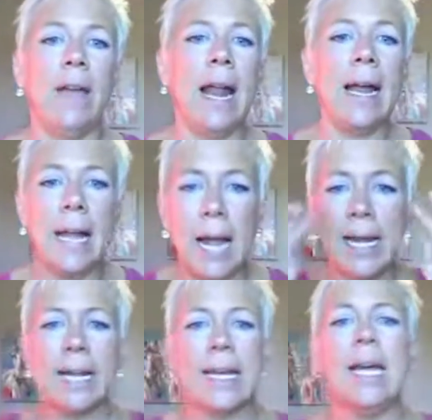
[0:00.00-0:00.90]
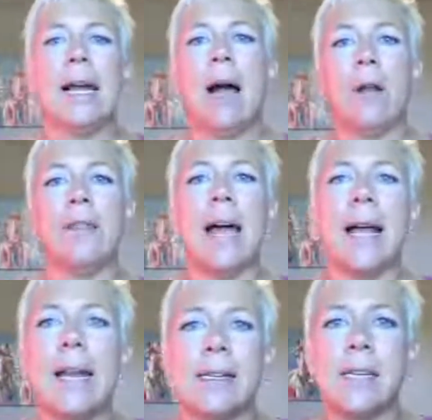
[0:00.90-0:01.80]
and I kind of geek out at that
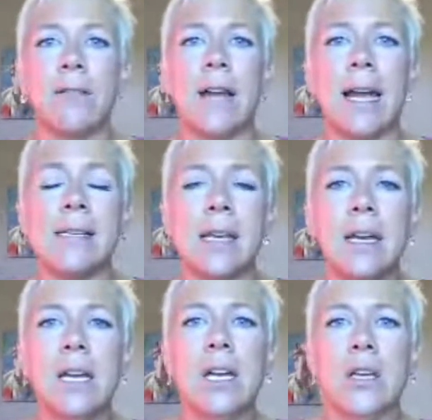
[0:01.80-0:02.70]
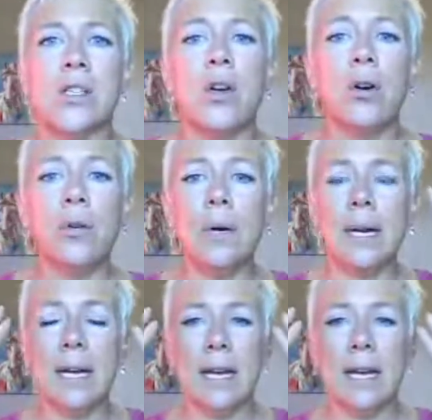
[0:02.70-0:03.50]
kind of stuff, guys. So